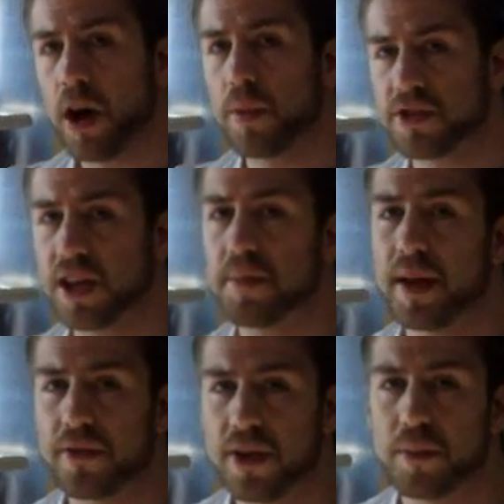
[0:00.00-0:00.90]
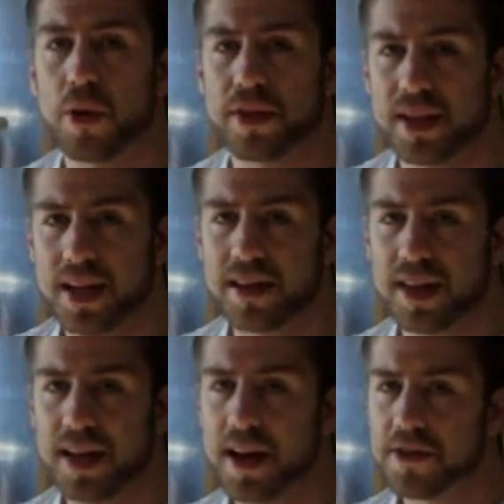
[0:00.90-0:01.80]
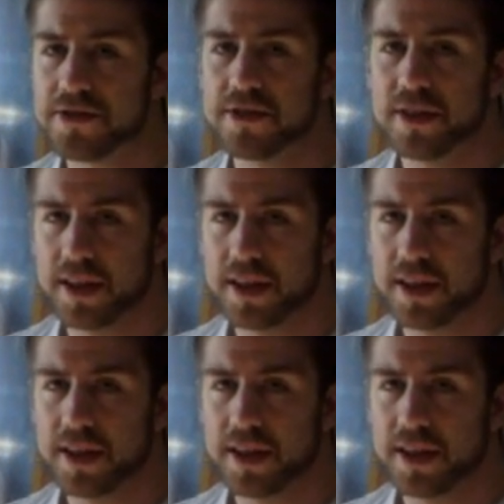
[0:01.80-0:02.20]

are what's going to benefit more than anything else.